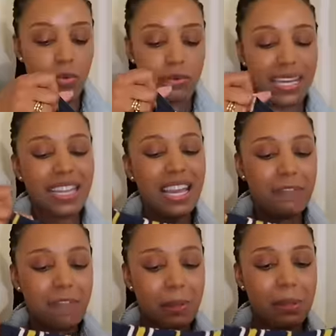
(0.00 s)
website. I think
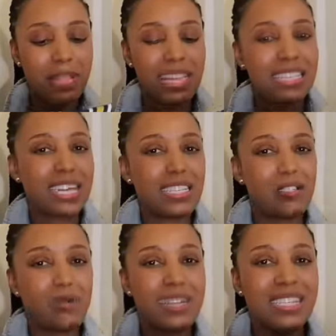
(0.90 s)
I found maybe like a size
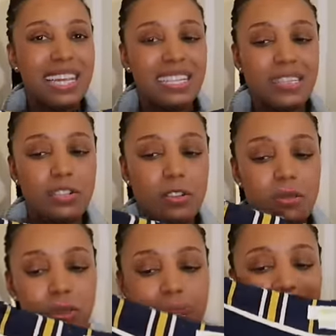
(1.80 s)
two and a size six on the
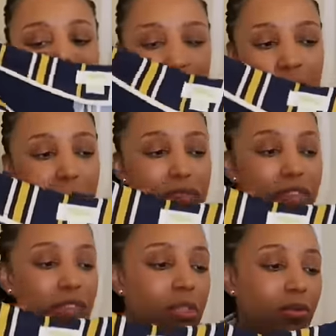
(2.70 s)
website. Not sure if
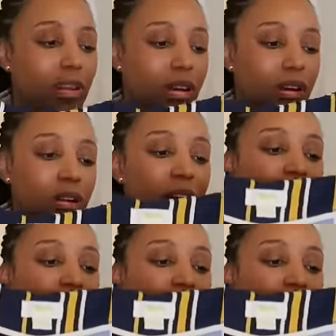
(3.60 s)
they're still there,